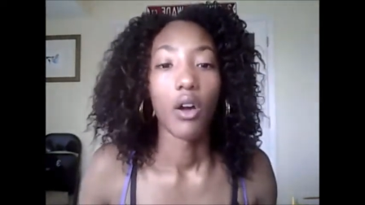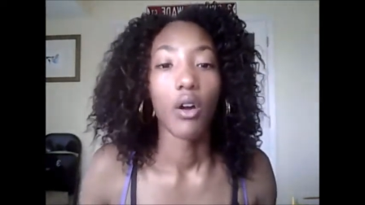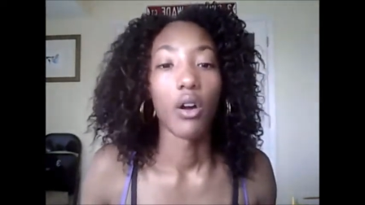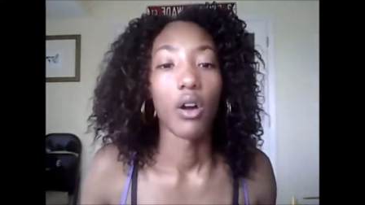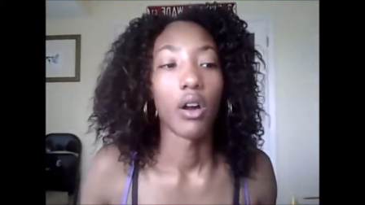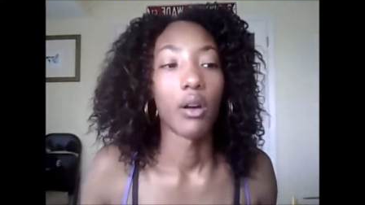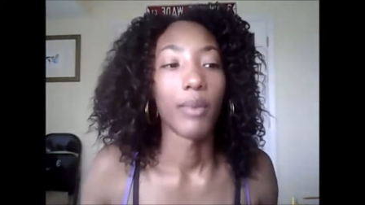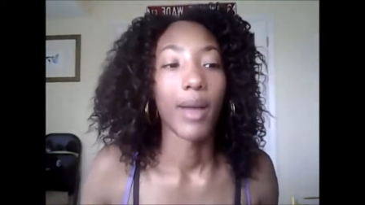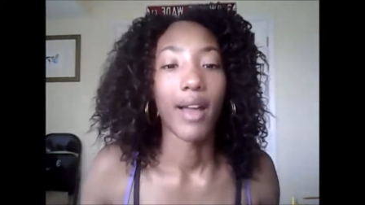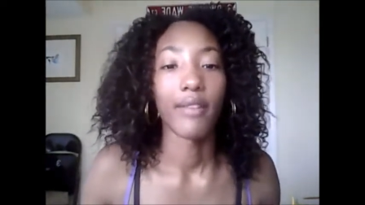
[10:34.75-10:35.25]

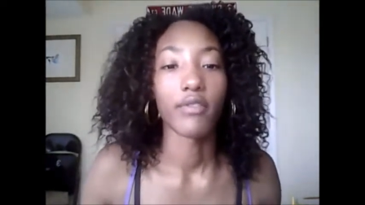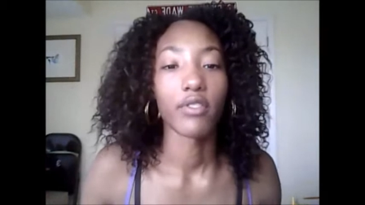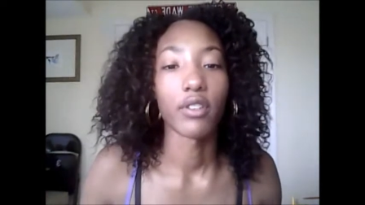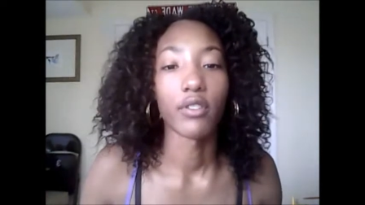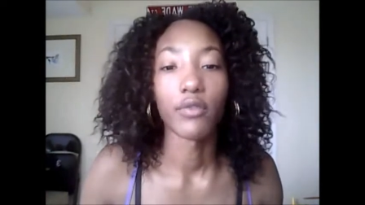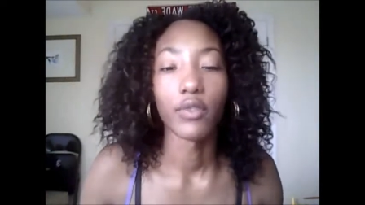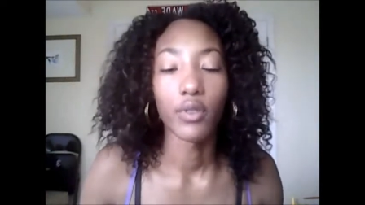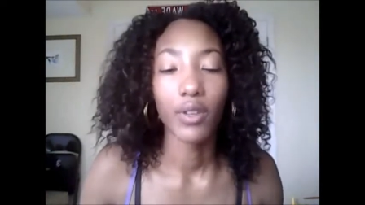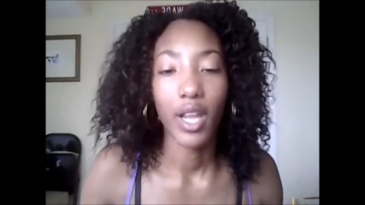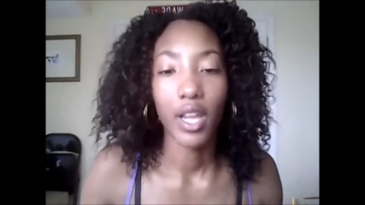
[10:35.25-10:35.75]
um, after
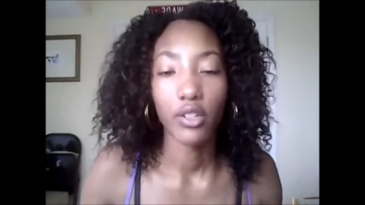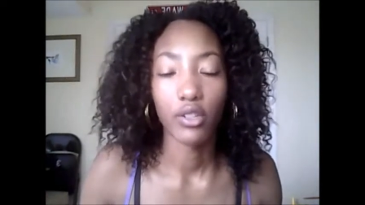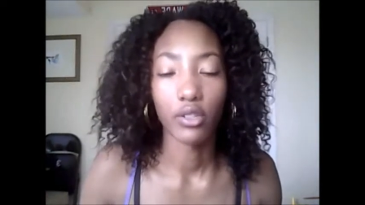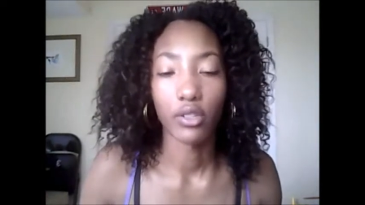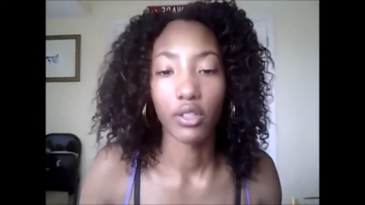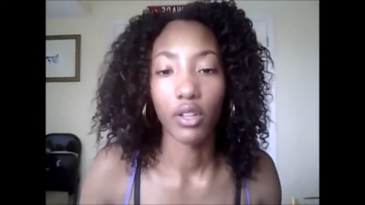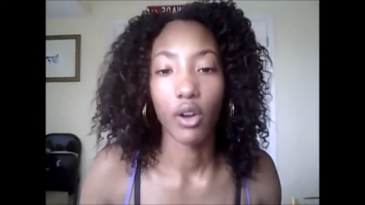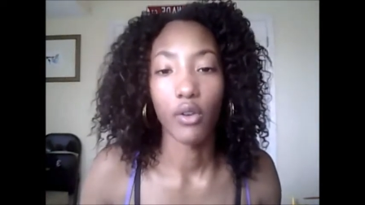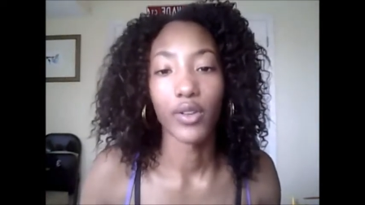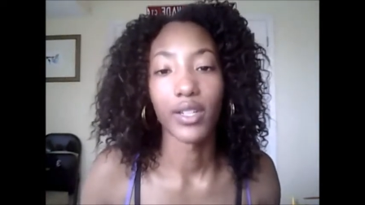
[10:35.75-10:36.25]
a few days or
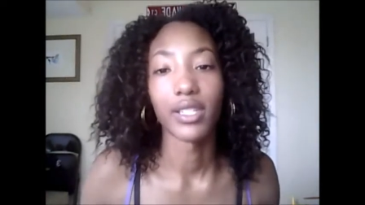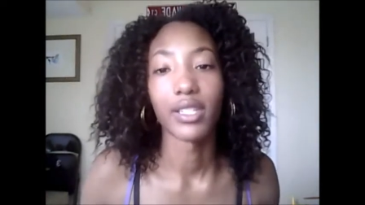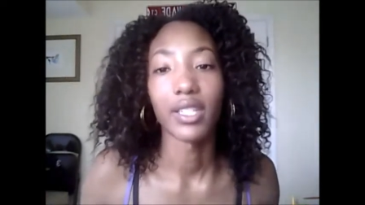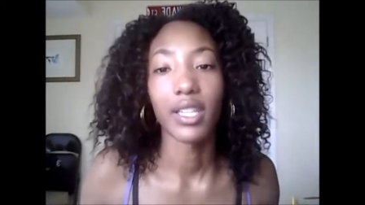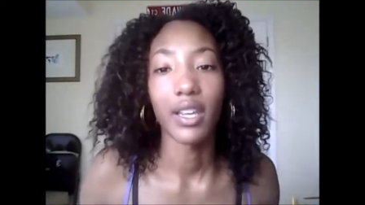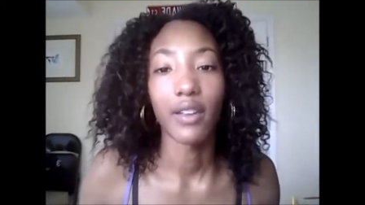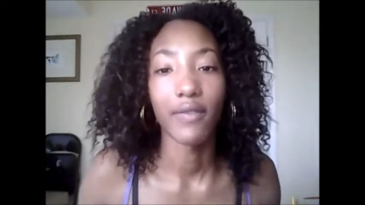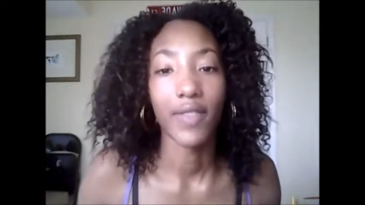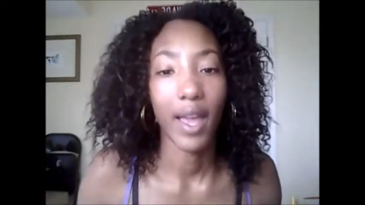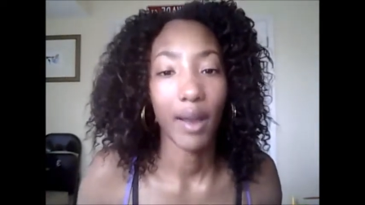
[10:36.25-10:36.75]
so and
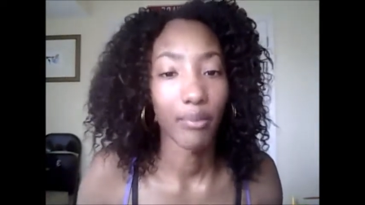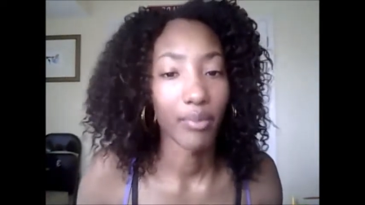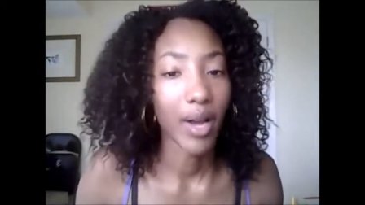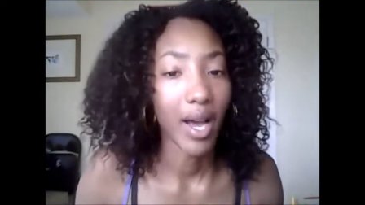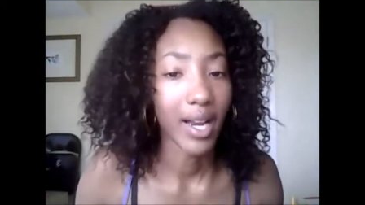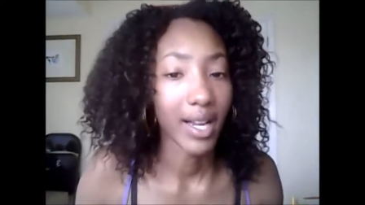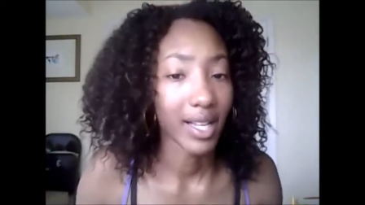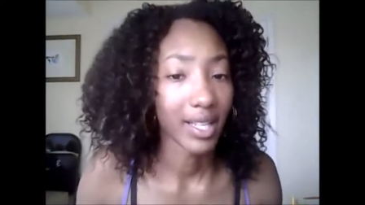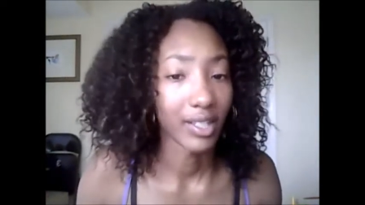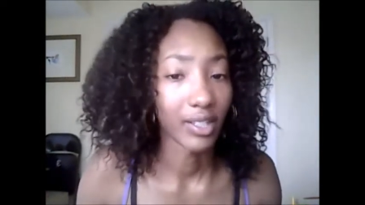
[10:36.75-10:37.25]
see if that
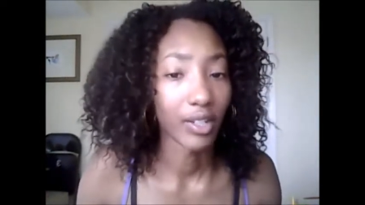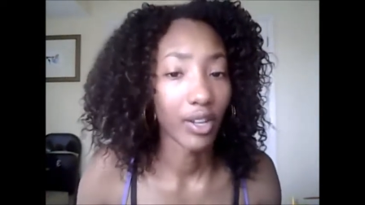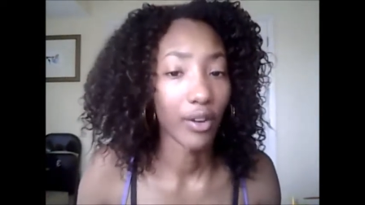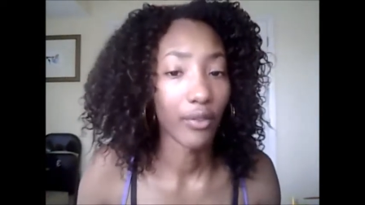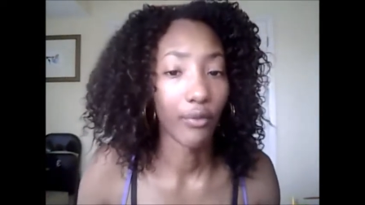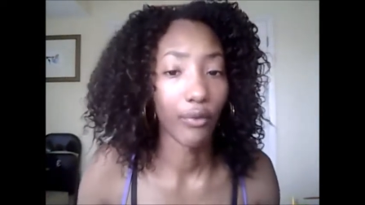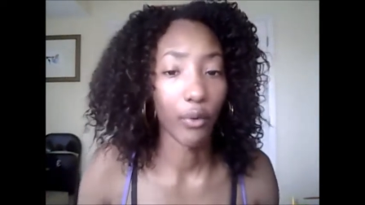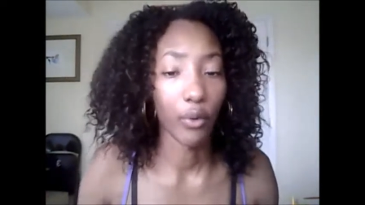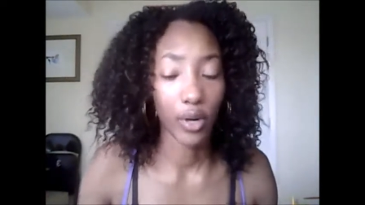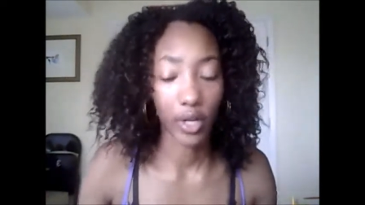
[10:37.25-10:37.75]
product is
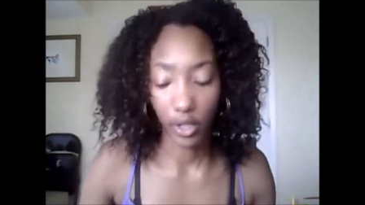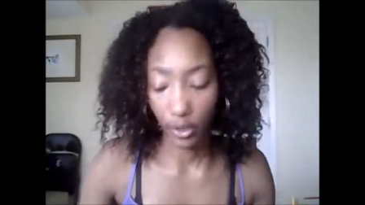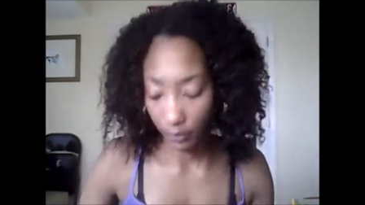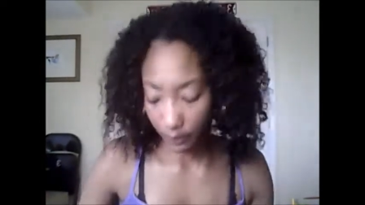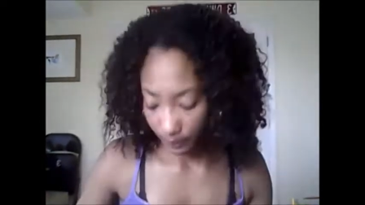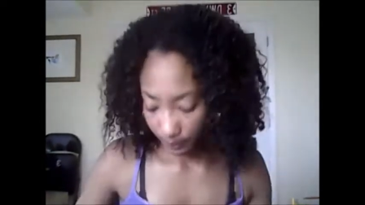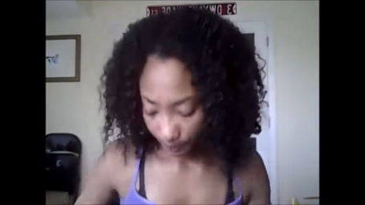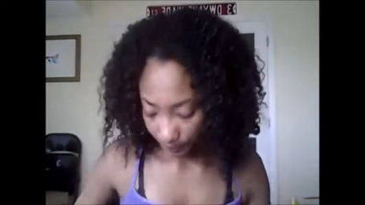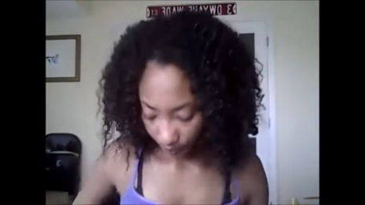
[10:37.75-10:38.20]
good for you